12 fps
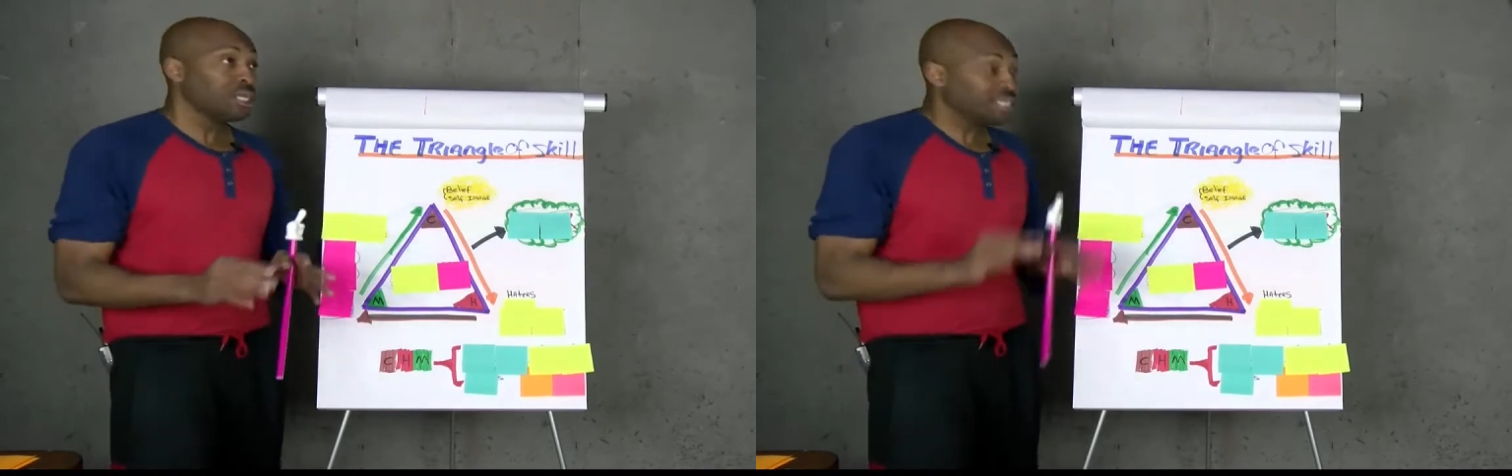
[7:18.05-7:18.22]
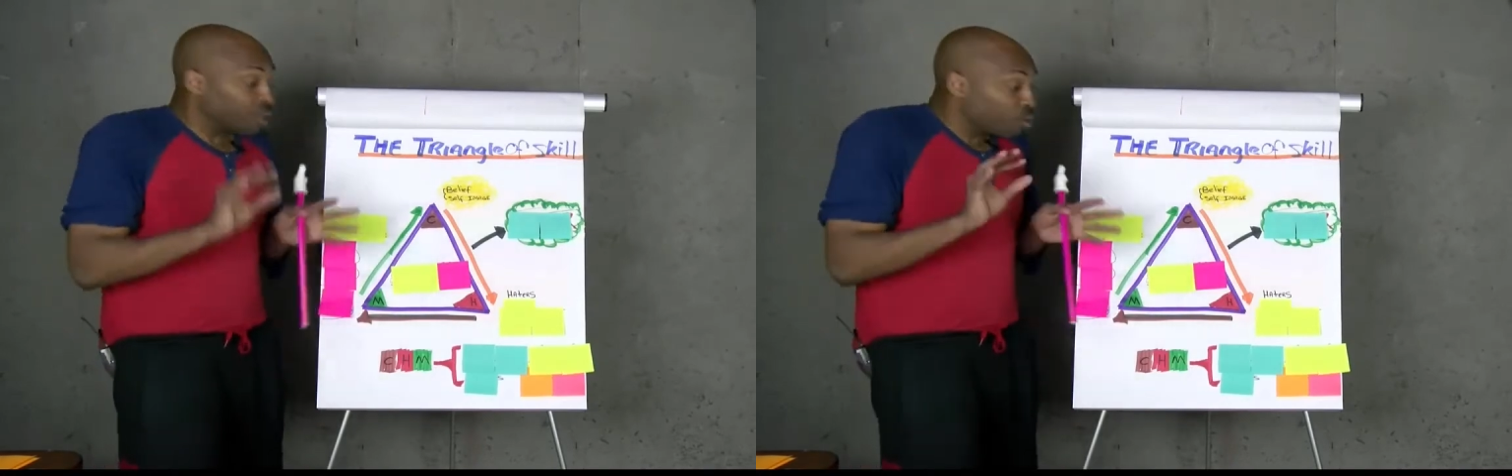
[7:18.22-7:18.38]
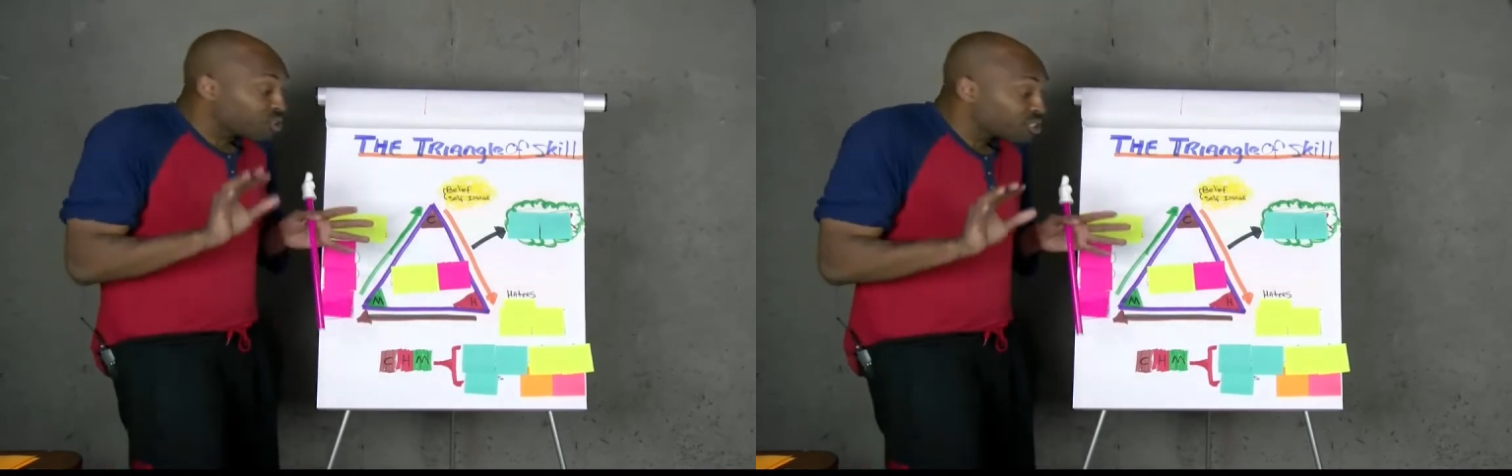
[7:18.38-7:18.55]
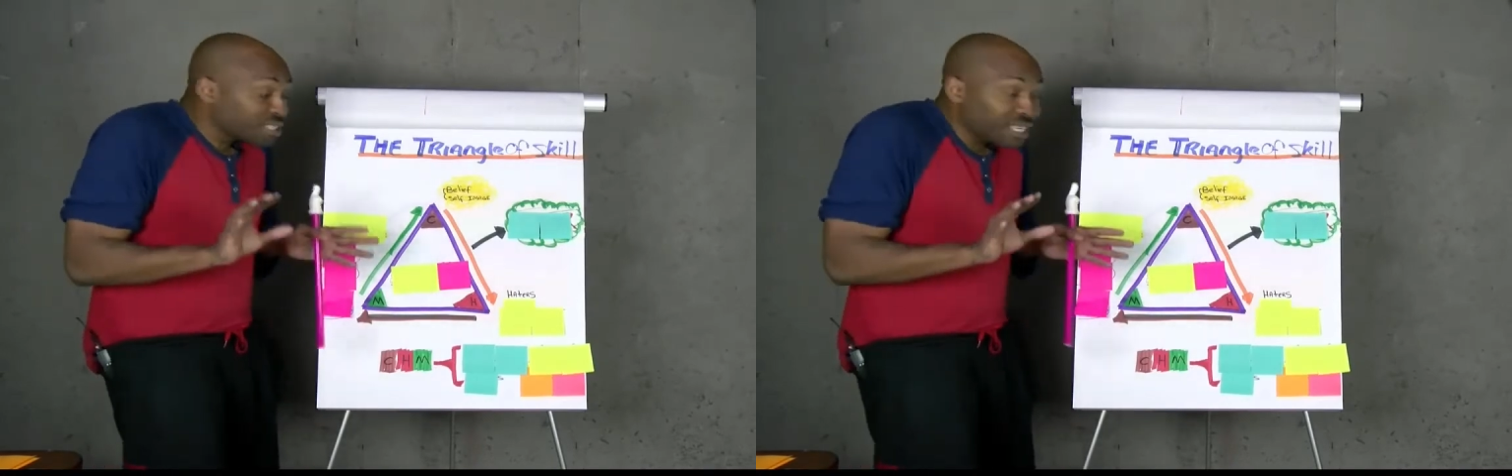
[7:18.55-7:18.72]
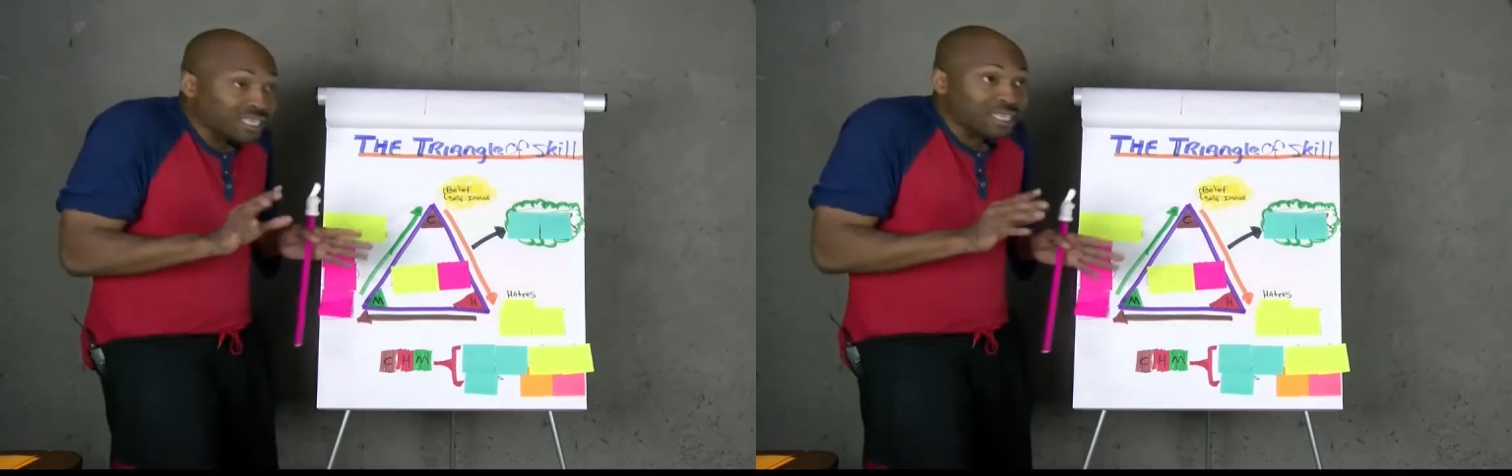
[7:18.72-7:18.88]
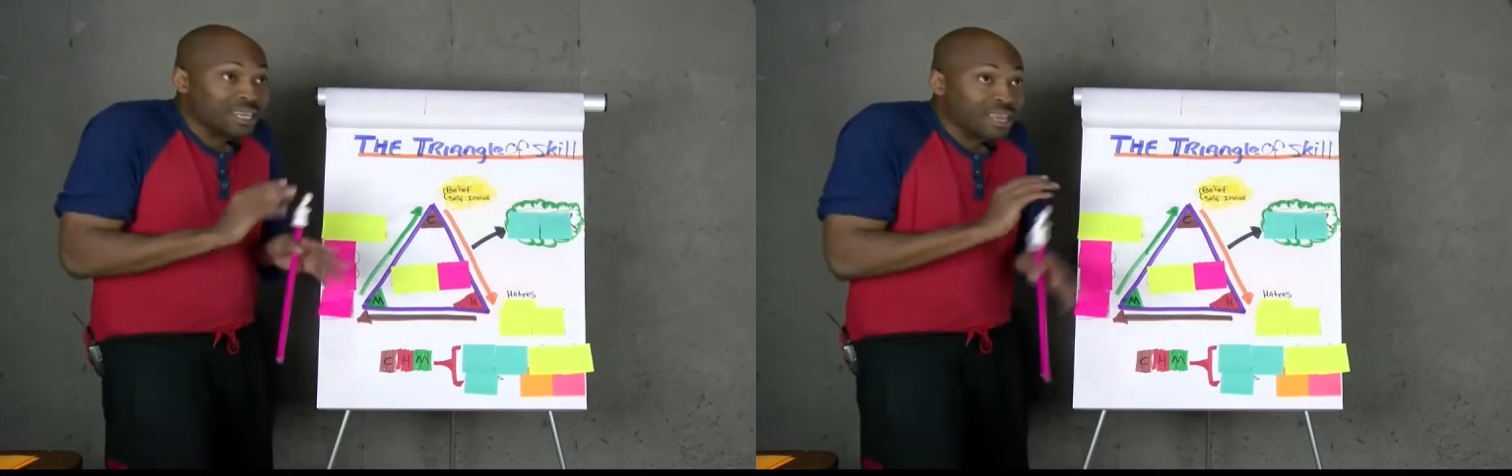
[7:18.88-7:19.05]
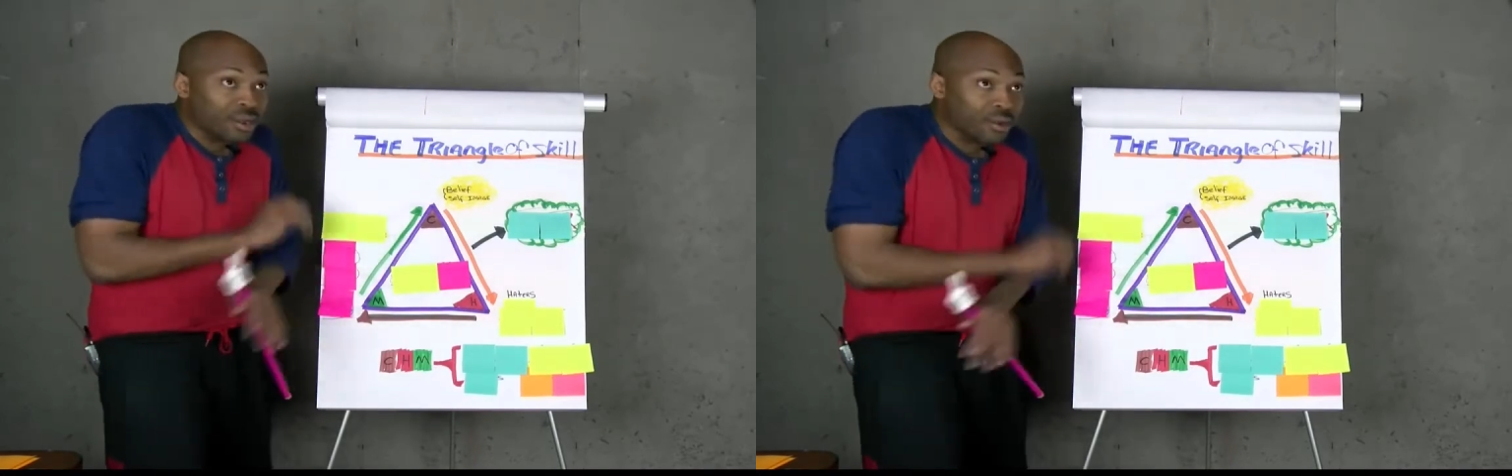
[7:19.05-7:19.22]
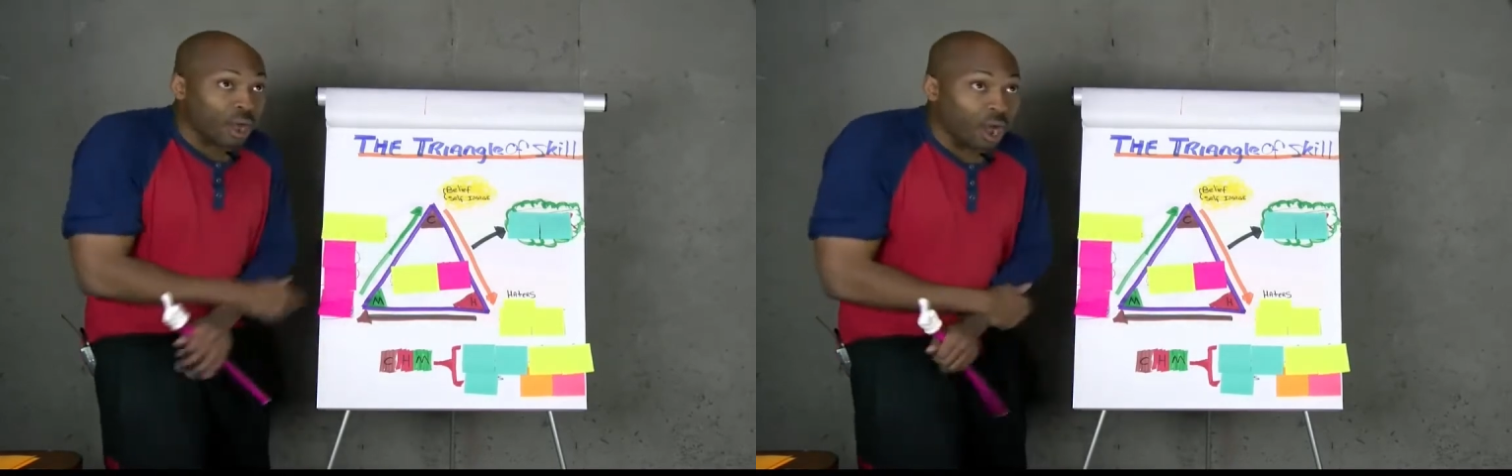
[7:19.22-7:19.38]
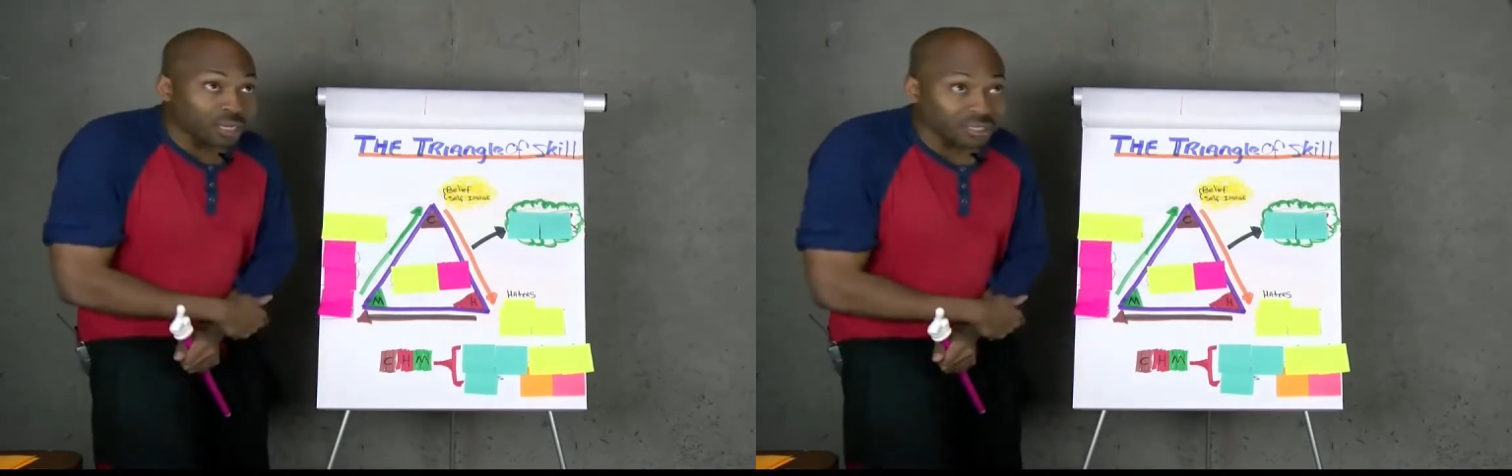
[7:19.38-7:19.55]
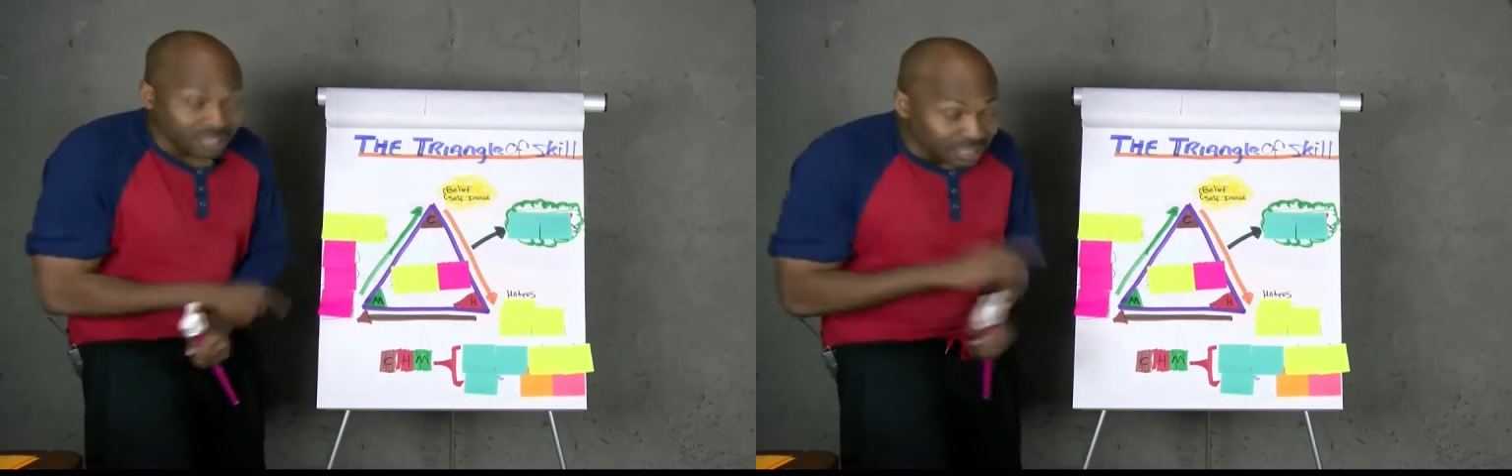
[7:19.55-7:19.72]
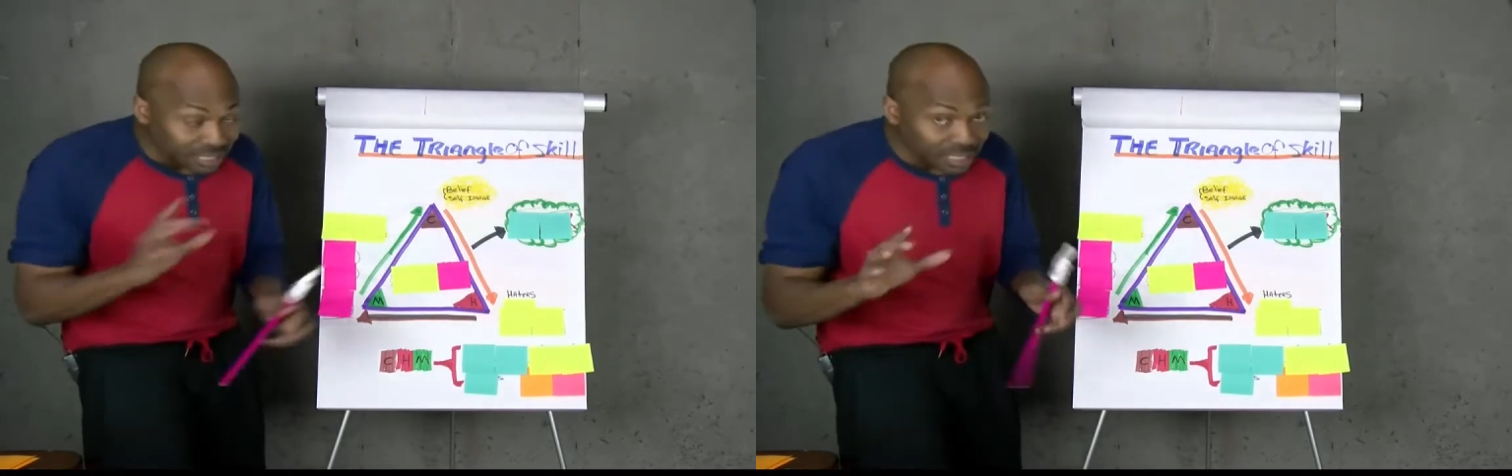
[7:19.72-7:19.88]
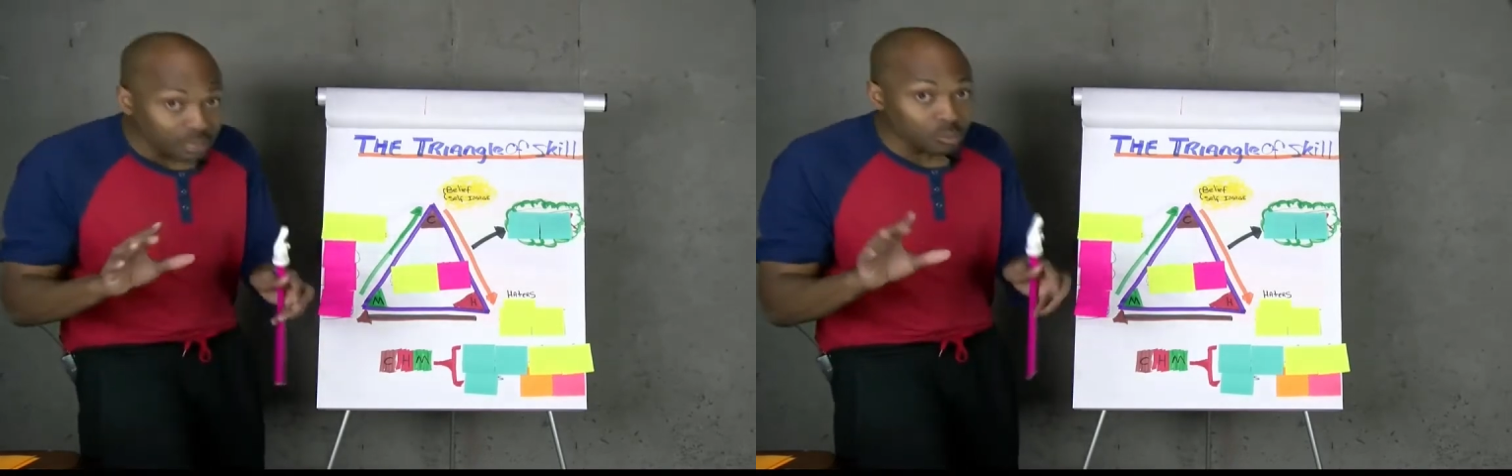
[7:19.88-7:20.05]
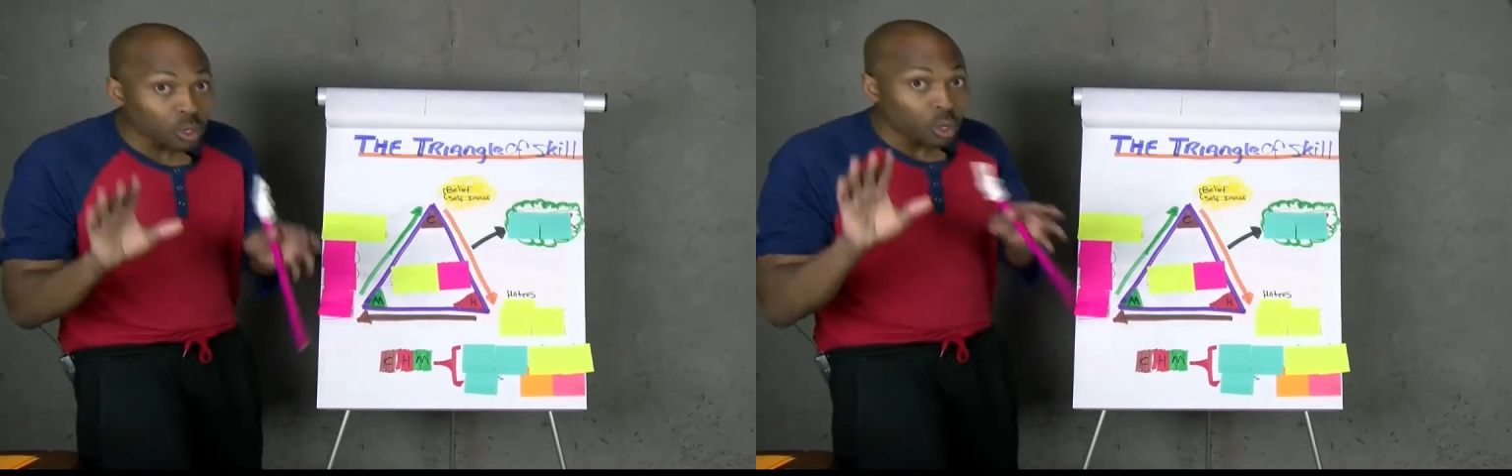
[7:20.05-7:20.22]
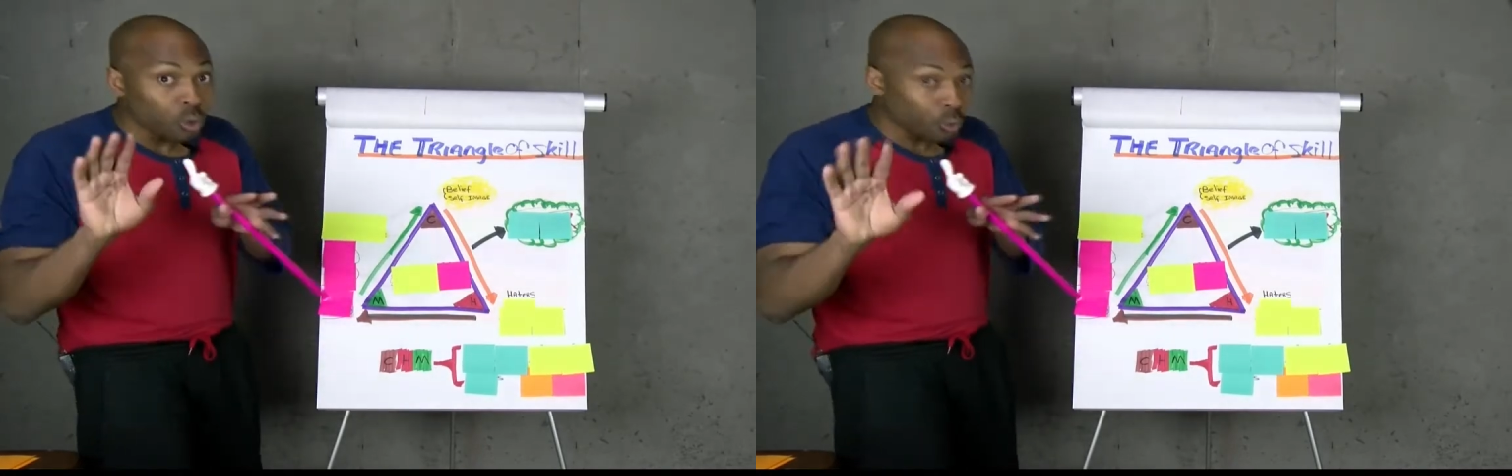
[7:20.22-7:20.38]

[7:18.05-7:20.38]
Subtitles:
They will sit there on the team